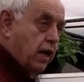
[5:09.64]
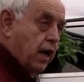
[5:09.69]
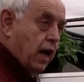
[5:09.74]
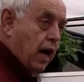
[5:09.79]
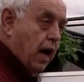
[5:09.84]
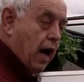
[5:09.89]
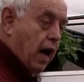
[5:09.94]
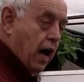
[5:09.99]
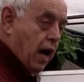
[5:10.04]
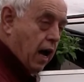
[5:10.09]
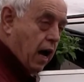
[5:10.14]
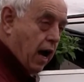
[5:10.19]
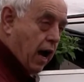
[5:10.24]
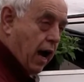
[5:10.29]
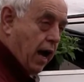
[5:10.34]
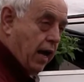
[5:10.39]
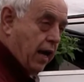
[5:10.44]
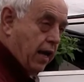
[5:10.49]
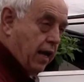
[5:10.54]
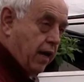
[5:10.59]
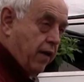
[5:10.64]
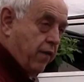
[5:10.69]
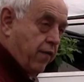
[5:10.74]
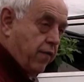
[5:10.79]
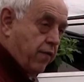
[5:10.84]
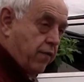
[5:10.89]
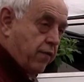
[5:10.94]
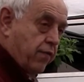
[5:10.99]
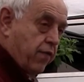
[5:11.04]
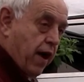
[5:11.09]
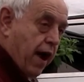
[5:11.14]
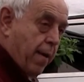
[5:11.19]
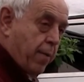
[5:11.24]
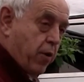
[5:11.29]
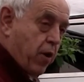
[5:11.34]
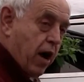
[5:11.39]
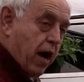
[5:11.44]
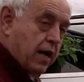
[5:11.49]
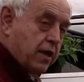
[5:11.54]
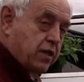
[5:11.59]
highly
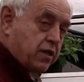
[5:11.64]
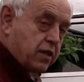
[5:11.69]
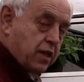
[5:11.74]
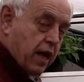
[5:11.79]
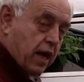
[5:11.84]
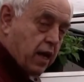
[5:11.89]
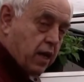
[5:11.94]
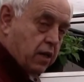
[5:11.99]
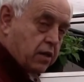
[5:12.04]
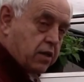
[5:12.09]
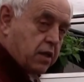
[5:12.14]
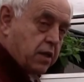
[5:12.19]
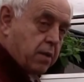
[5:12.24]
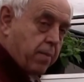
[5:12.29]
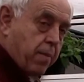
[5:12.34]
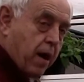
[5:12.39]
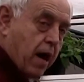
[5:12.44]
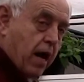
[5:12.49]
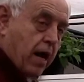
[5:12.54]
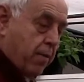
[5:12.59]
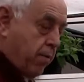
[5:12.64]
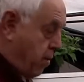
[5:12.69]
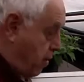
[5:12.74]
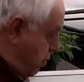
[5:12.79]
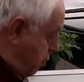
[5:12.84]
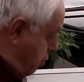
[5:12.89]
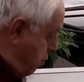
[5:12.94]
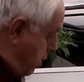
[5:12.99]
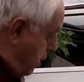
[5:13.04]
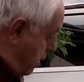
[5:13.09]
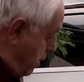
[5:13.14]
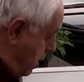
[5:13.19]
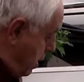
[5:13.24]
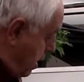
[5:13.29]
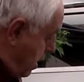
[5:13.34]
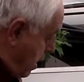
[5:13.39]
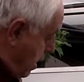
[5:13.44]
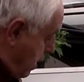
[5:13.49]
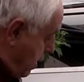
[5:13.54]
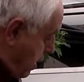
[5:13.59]
fiberized cells at the bottom of the root
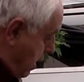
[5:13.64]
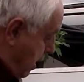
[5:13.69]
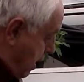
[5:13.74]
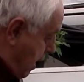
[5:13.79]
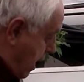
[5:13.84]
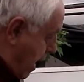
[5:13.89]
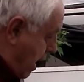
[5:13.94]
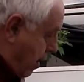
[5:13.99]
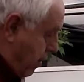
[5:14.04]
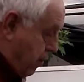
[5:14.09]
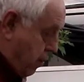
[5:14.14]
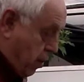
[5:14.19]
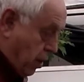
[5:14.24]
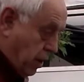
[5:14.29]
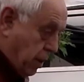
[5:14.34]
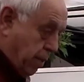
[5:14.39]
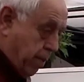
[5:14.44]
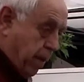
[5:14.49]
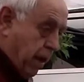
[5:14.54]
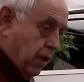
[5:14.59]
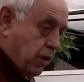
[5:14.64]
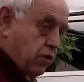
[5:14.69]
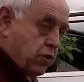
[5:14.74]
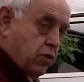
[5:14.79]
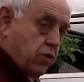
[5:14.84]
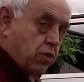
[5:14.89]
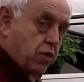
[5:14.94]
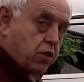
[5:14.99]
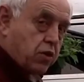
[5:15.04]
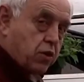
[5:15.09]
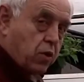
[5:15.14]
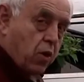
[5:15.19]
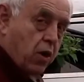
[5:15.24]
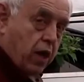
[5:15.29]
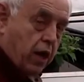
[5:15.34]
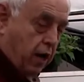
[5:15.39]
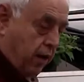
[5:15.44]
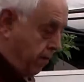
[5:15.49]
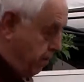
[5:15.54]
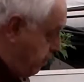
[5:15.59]
that allow the root to punch through the
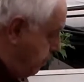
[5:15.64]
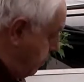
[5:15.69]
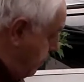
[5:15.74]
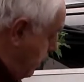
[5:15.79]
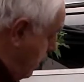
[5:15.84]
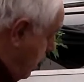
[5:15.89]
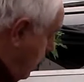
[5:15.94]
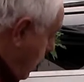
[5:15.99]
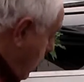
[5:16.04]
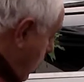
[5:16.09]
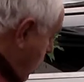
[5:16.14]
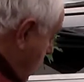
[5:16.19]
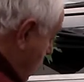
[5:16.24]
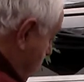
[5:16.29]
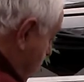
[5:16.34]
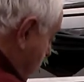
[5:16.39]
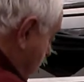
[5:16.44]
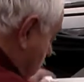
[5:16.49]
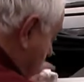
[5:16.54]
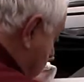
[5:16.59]
soil. And if you get